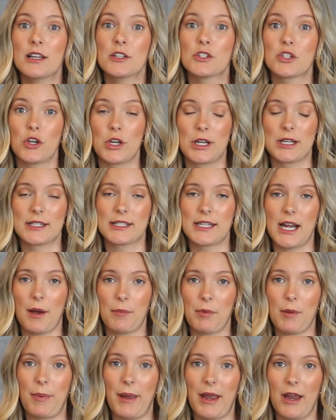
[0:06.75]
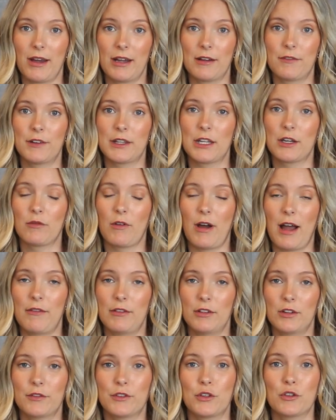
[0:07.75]
so you can start preparing for the
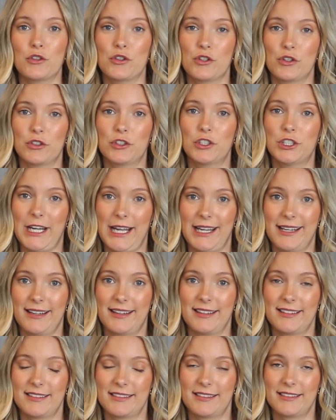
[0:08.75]
arrival of your new shed.